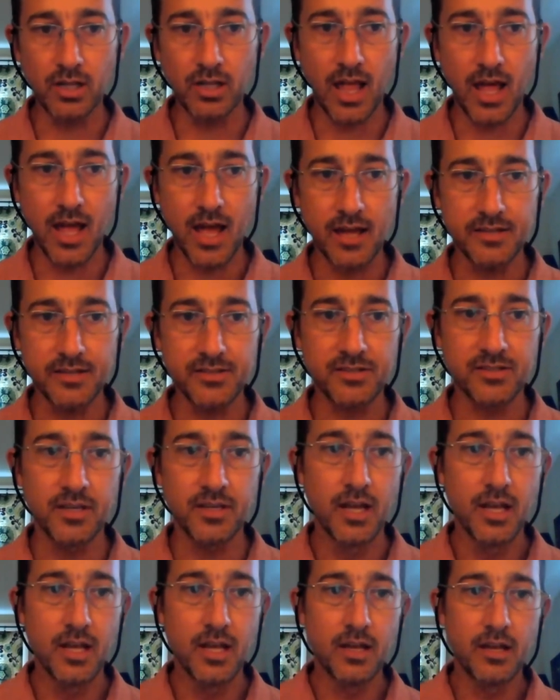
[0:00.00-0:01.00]
our field
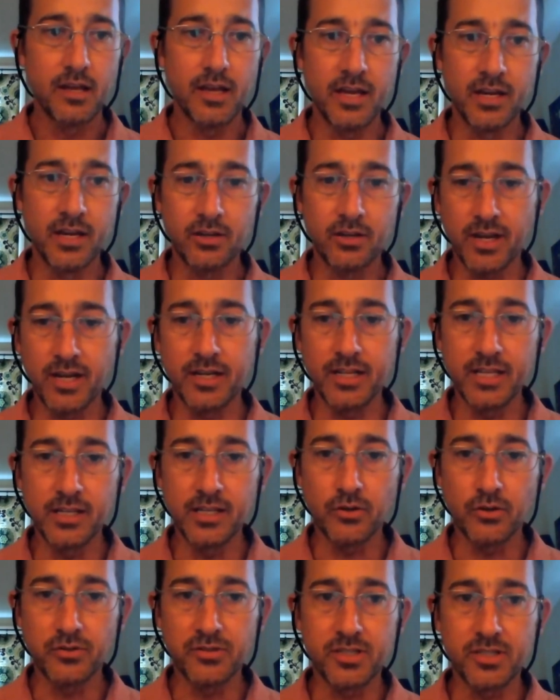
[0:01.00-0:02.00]
animal behavior
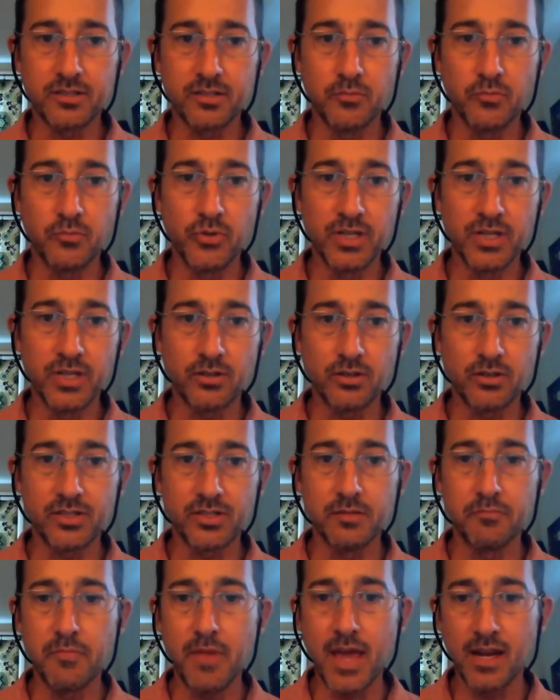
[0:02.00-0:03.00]
class, integrated
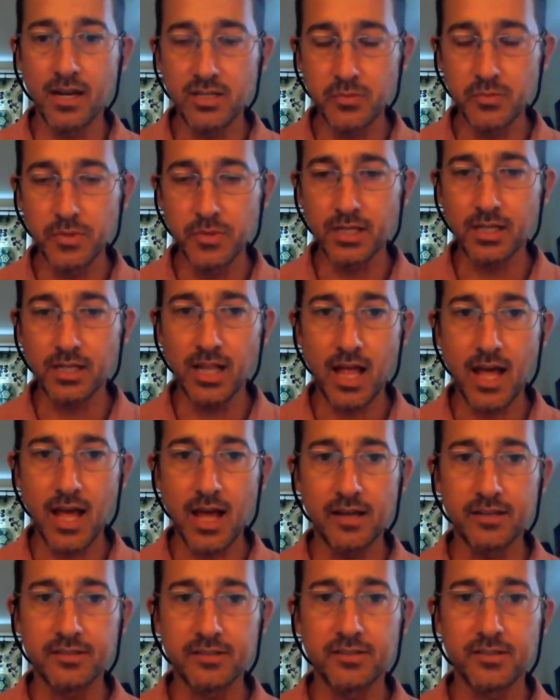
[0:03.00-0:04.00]
ecosystem
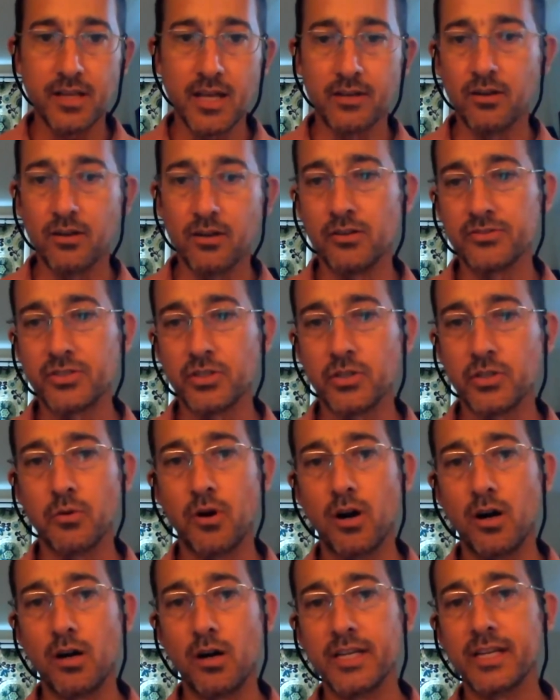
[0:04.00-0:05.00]
research and management
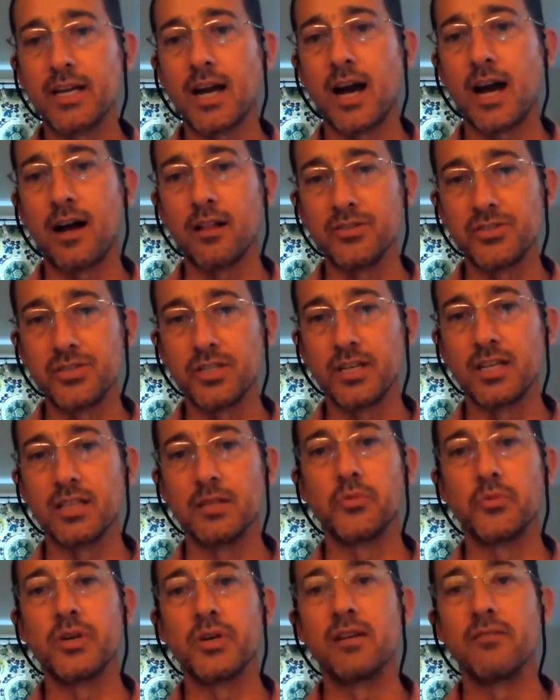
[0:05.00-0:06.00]
class, and also
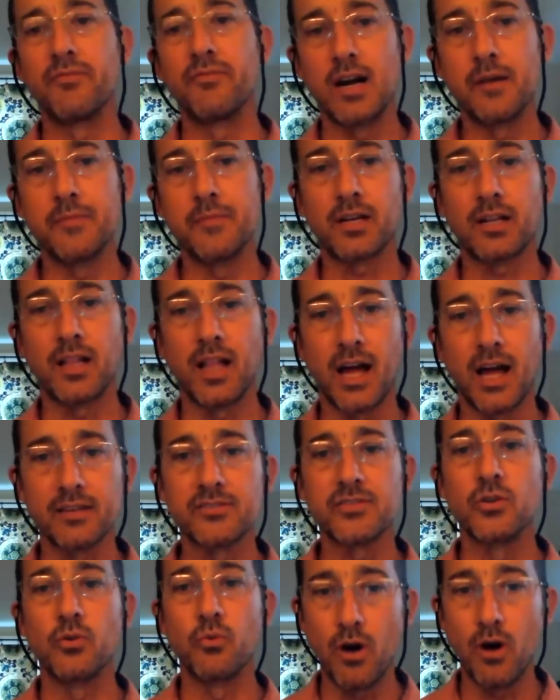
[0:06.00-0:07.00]
our ecology and marine
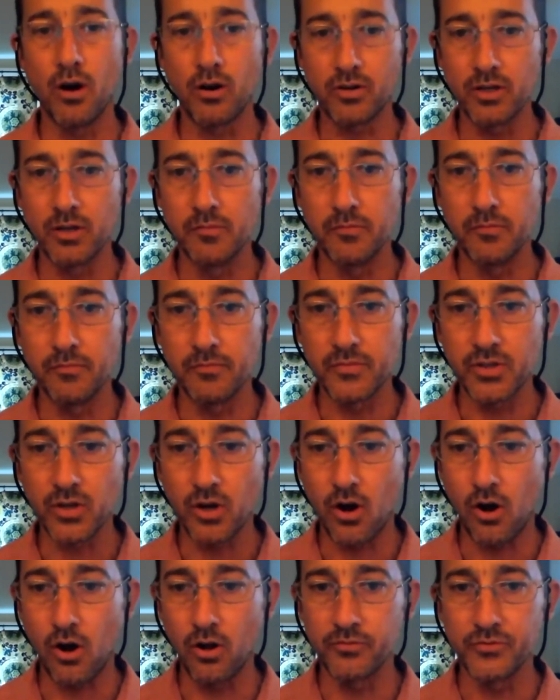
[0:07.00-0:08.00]
environment class. So
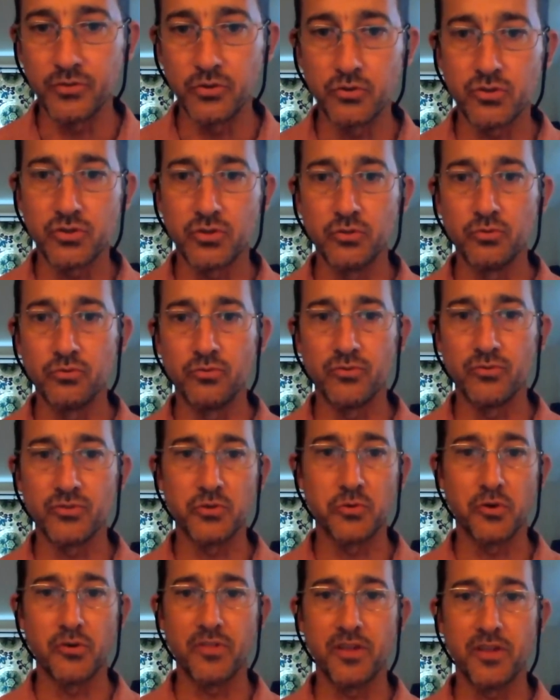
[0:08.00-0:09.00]
welcome to all of you
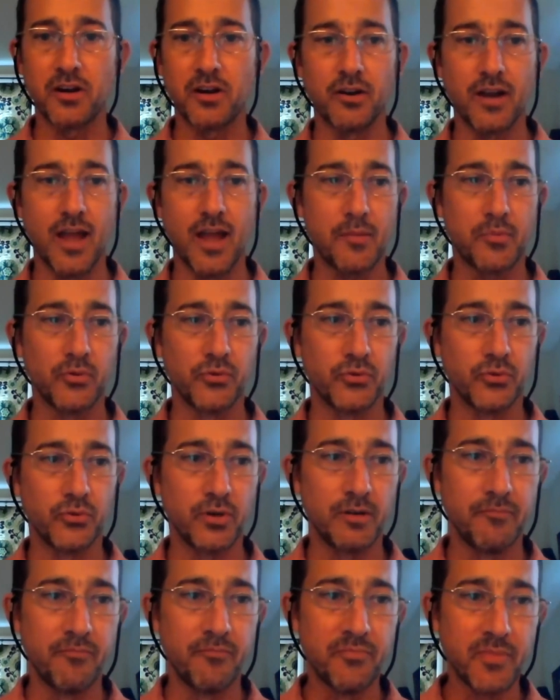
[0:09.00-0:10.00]
students who are there on
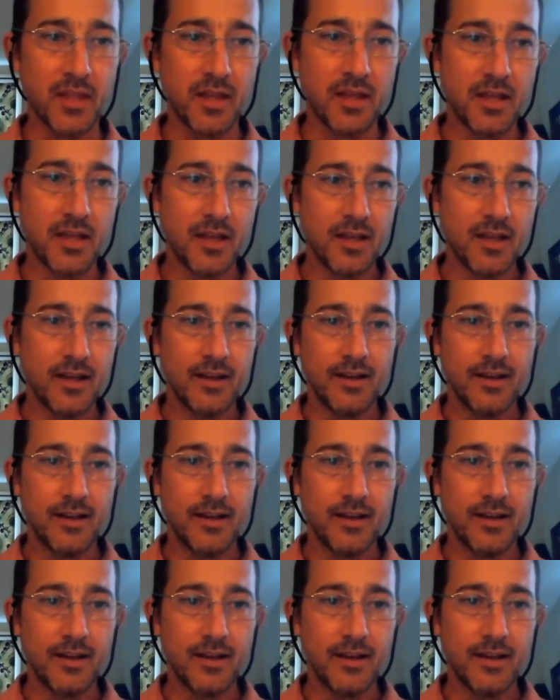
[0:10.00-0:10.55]
Appledore.